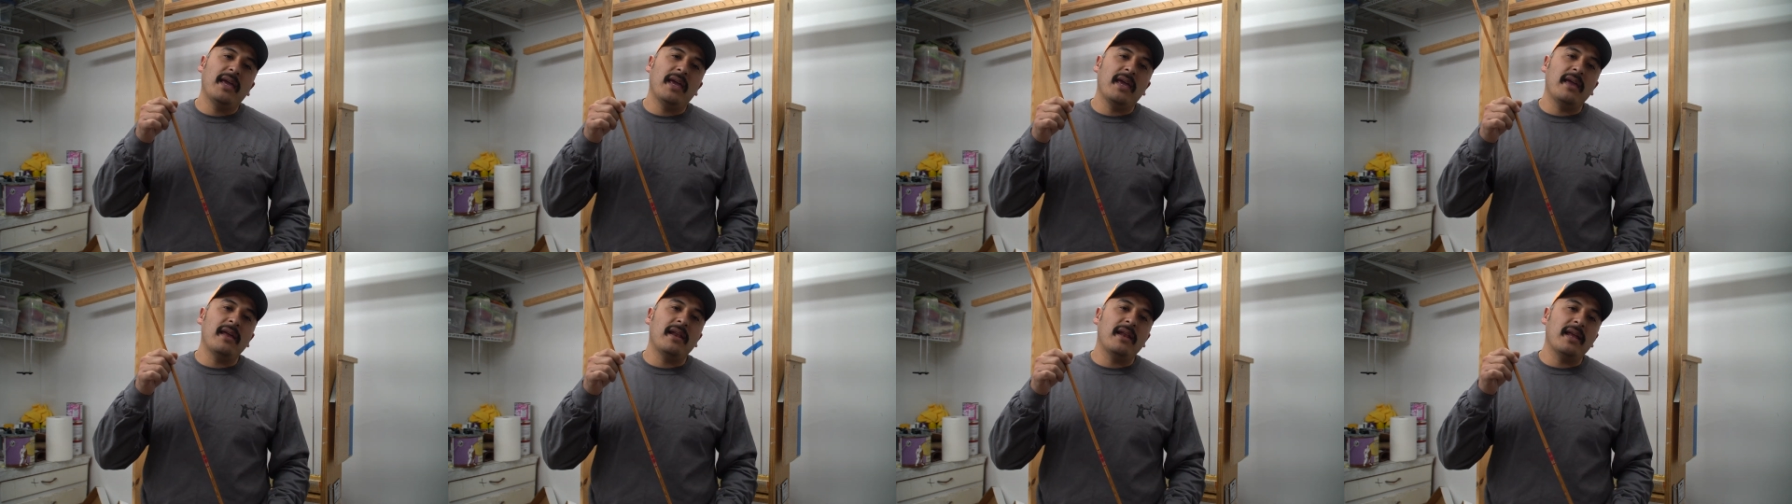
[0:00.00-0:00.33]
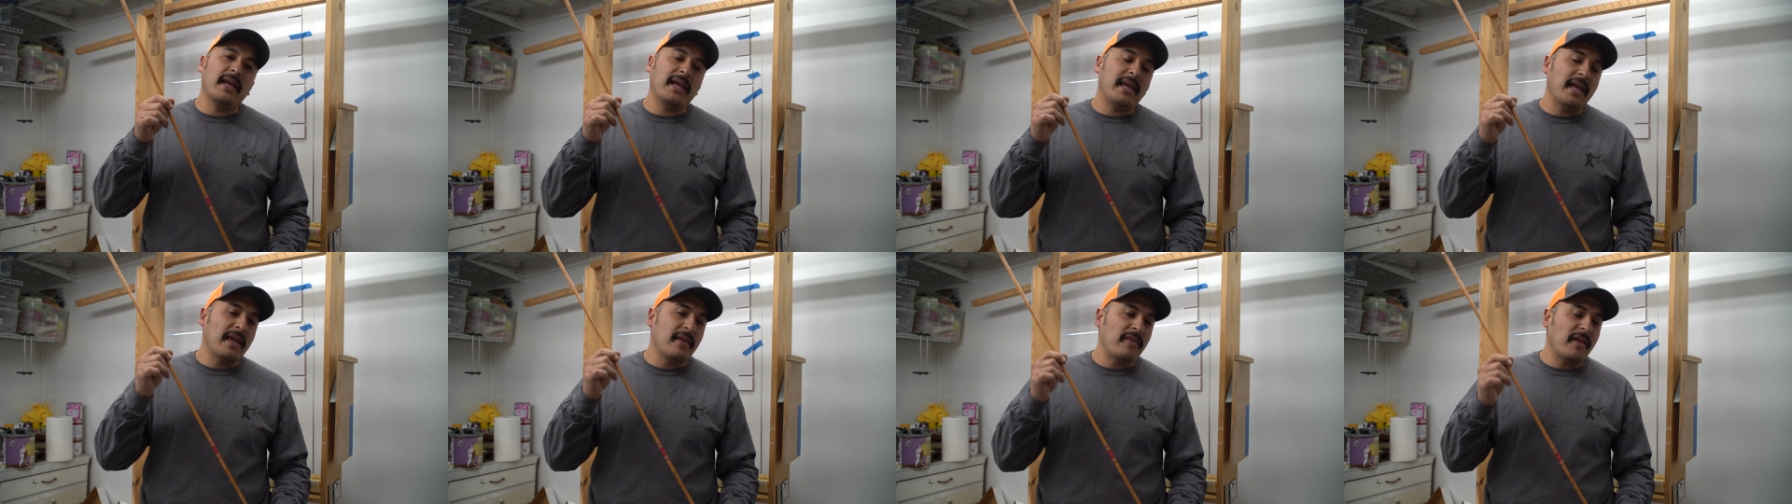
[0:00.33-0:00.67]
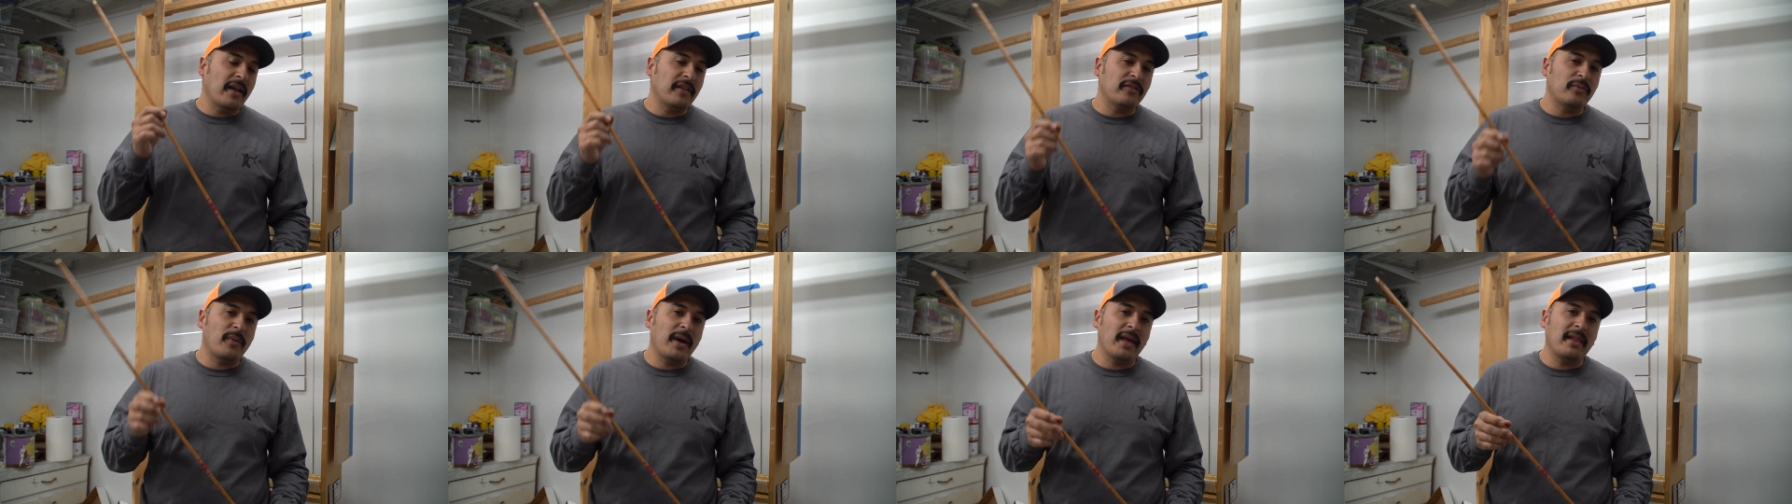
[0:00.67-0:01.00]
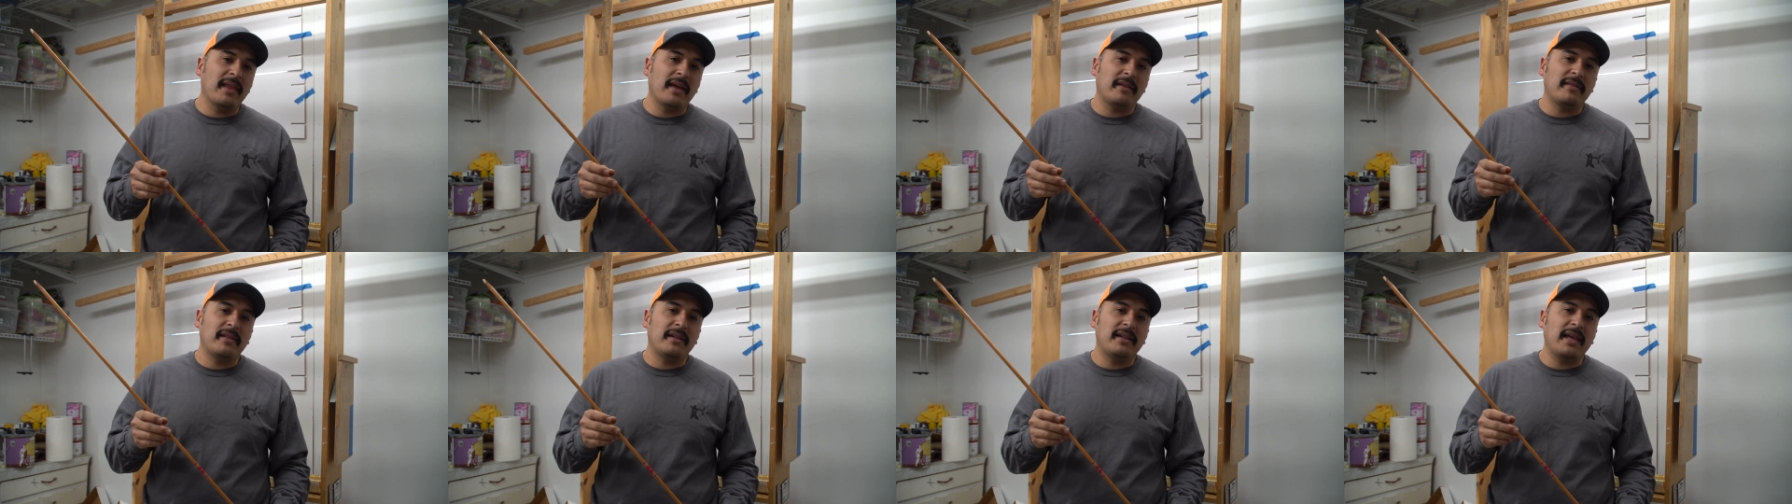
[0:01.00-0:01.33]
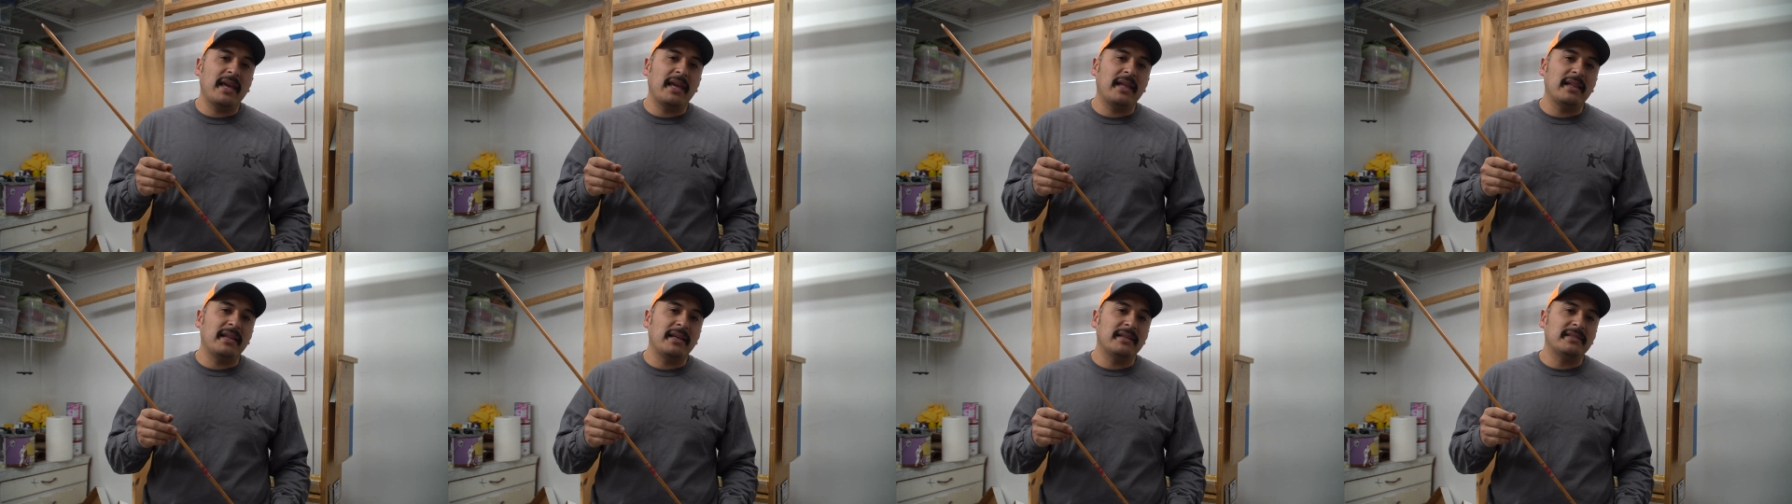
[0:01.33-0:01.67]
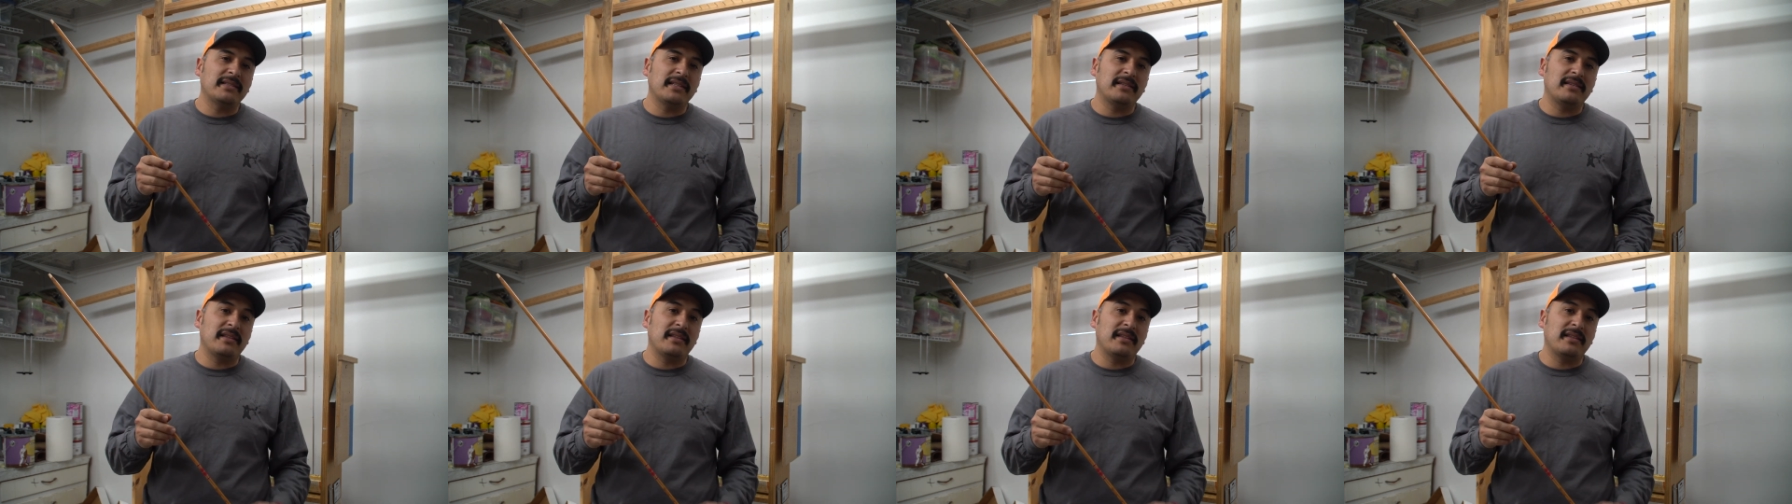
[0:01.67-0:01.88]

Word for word: And again, that's why I like the Daly's.